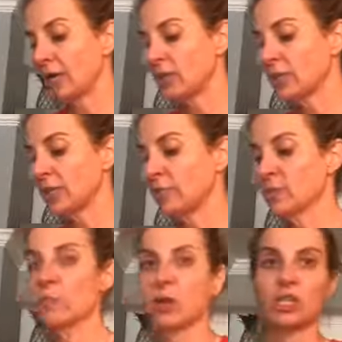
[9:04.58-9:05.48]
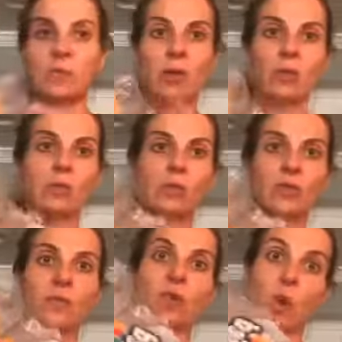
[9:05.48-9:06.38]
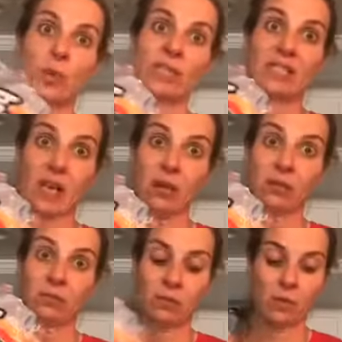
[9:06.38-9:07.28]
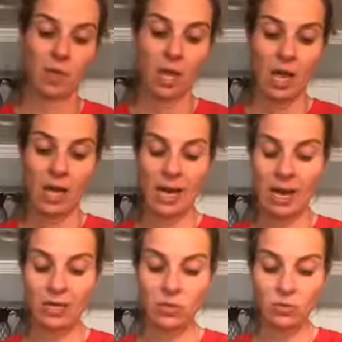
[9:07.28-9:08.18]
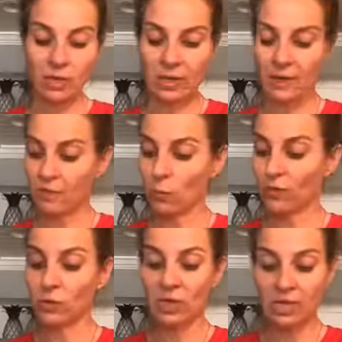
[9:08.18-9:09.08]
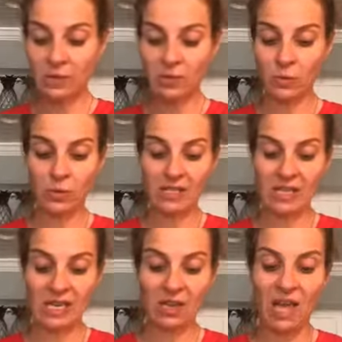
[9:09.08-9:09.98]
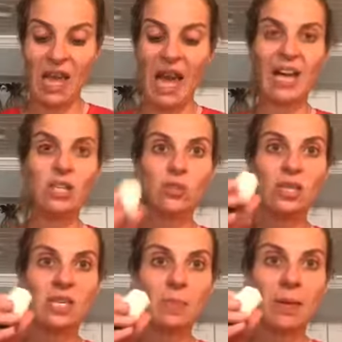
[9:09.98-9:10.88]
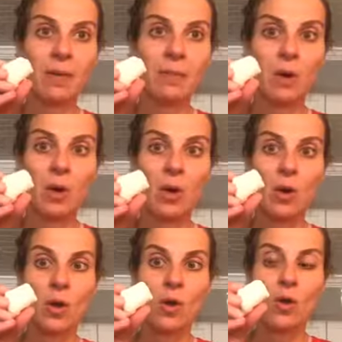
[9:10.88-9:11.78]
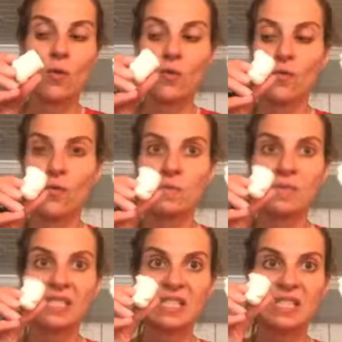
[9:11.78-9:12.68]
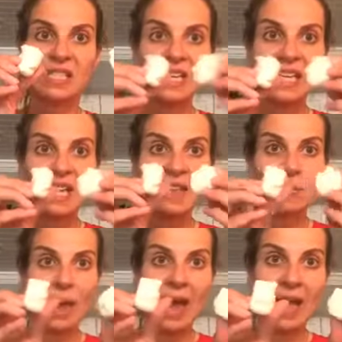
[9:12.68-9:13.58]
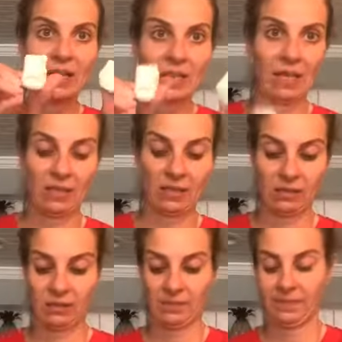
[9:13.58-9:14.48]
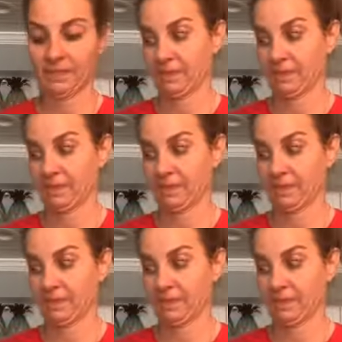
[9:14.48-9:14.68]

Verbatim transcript: how do you keep your marshmallows from going stale? And how do you? And if you can keep them from going stale, how do you keep them from sticking in the bag like this?